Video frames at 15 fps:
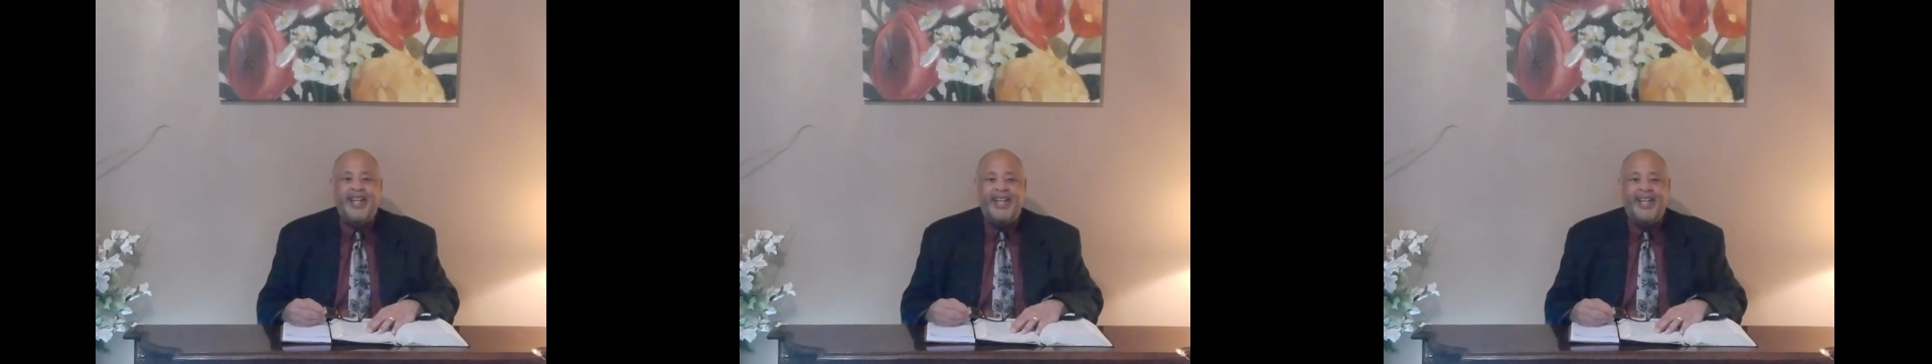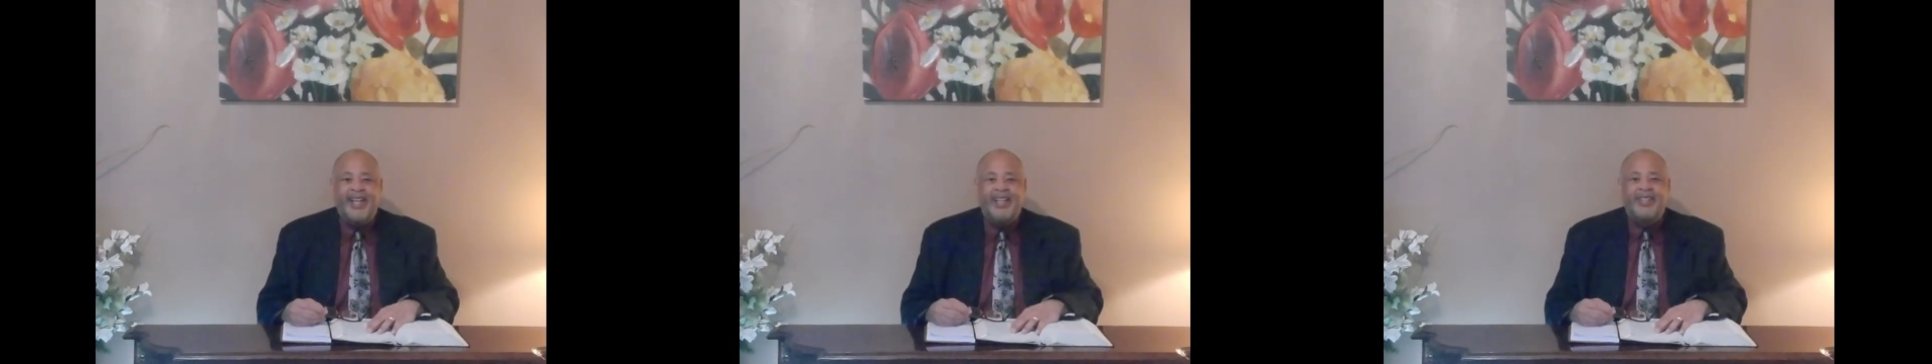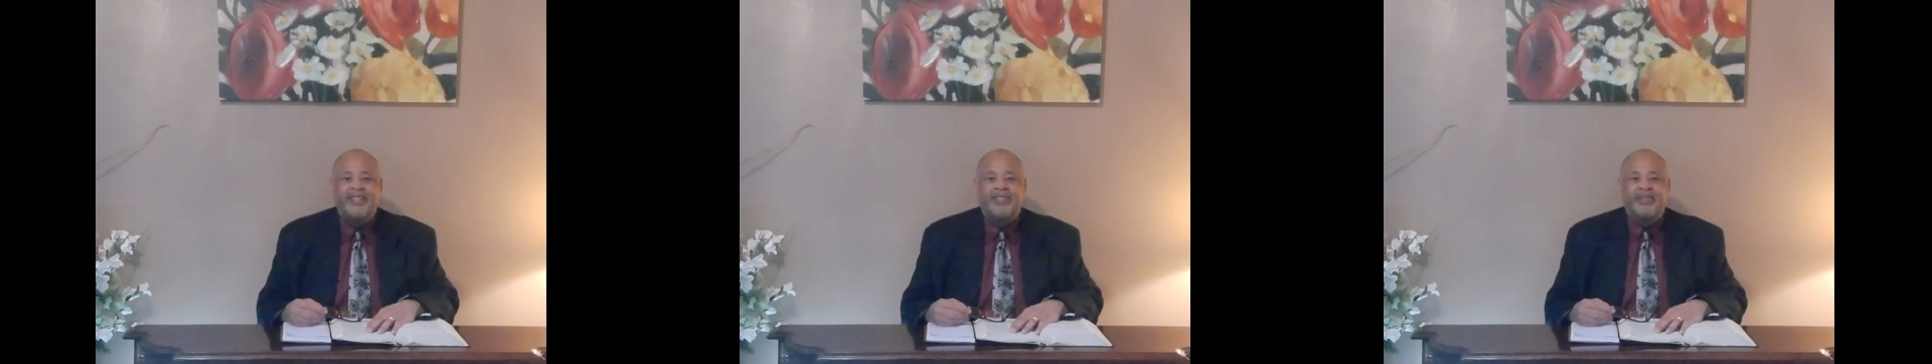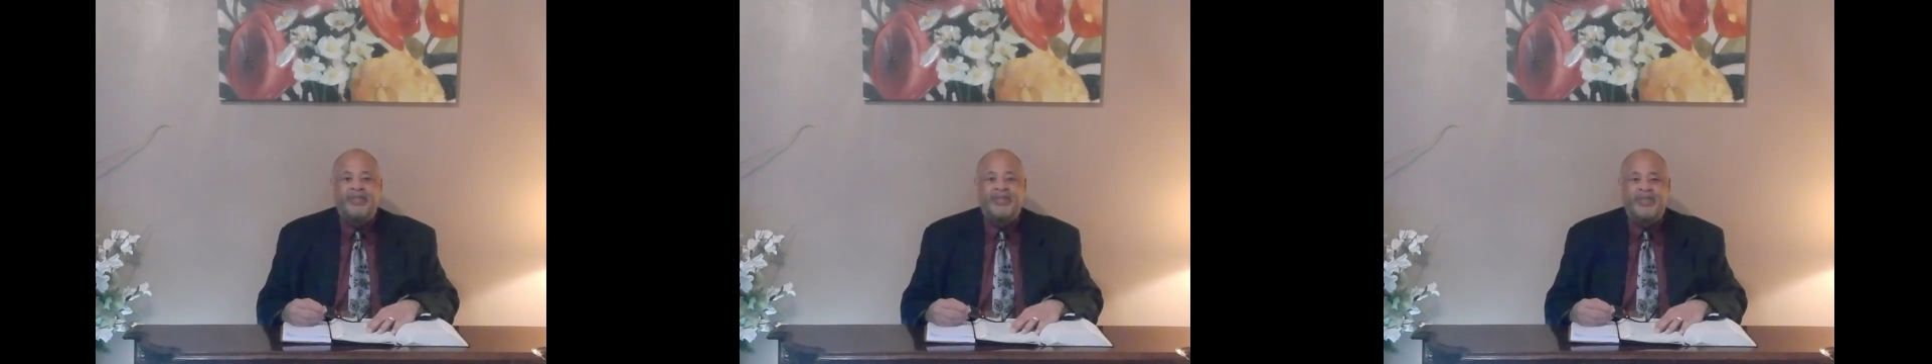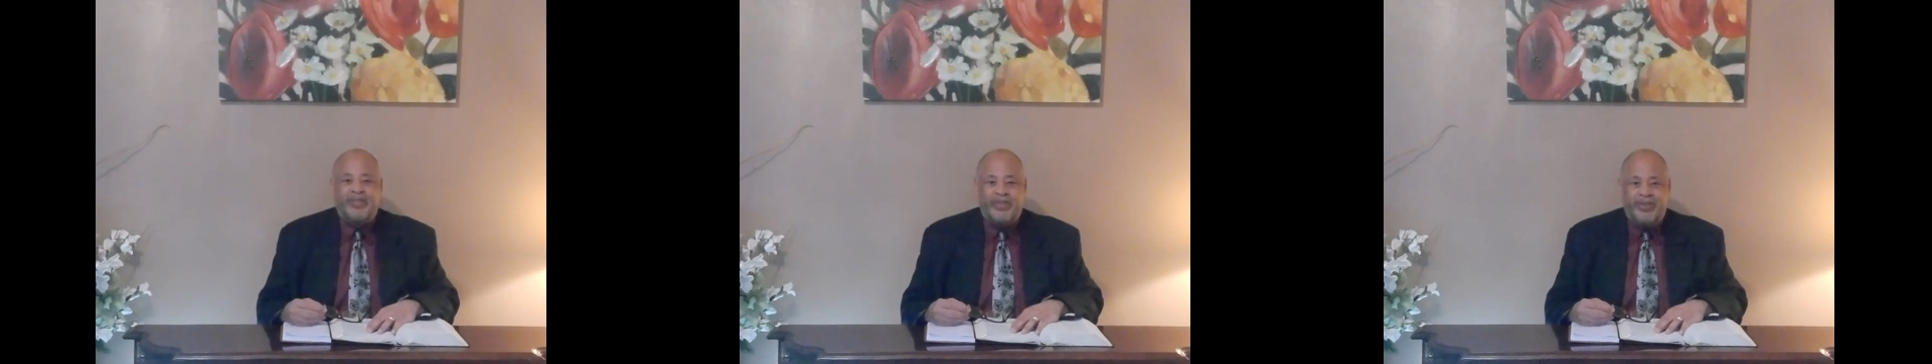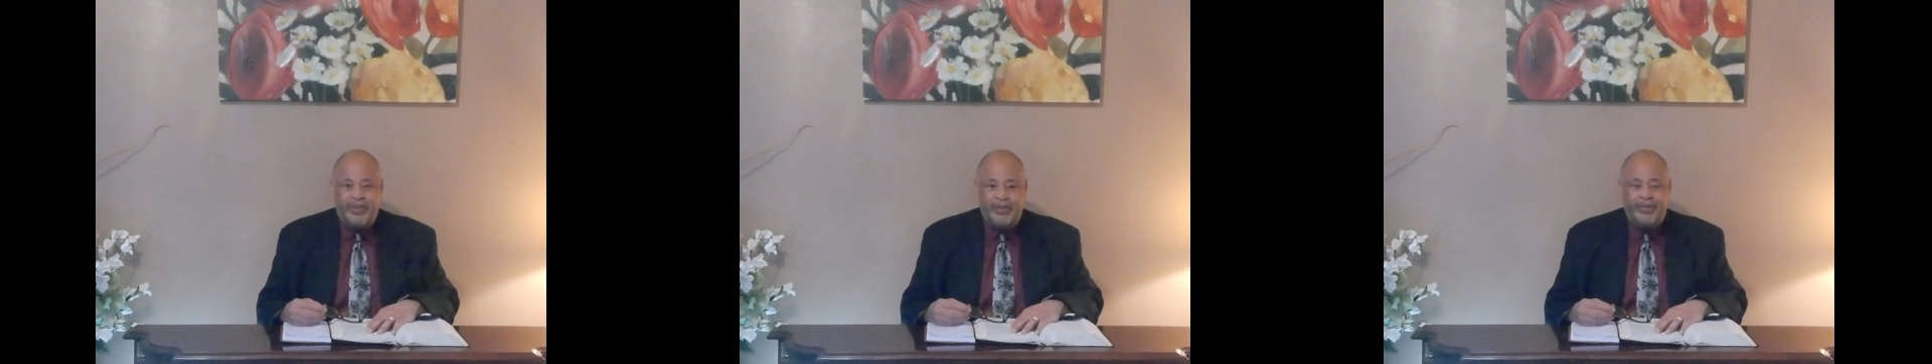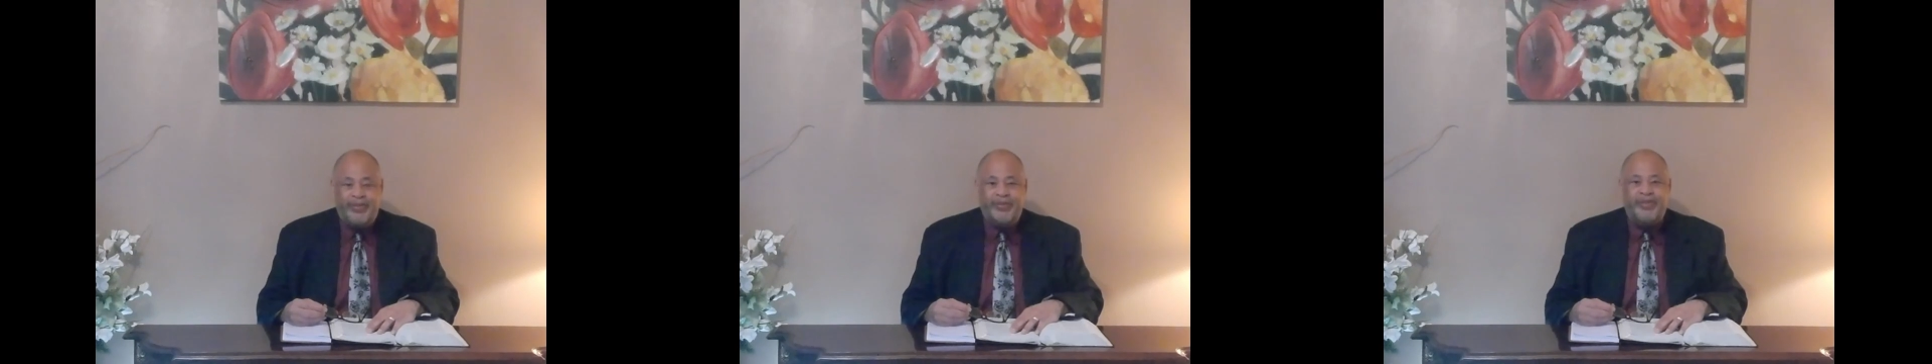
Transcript: and truth.